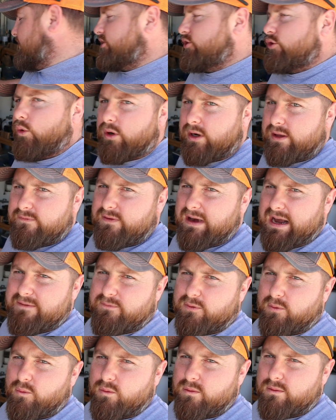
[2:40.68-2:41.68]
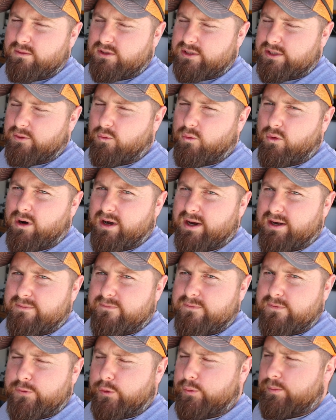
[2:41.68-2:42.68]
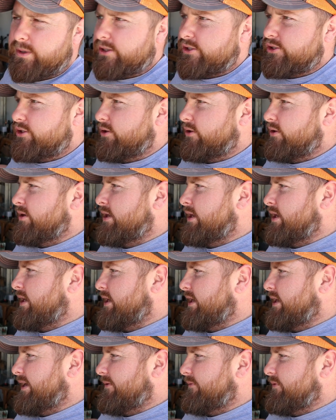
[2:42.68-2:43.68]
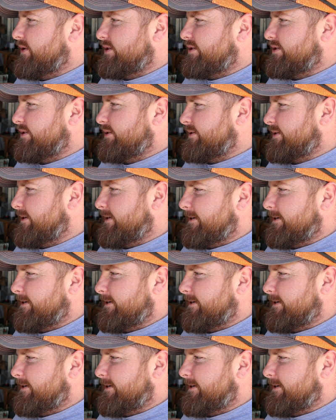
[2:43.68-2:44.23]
it's 25 to 1 fuel mixture, which is,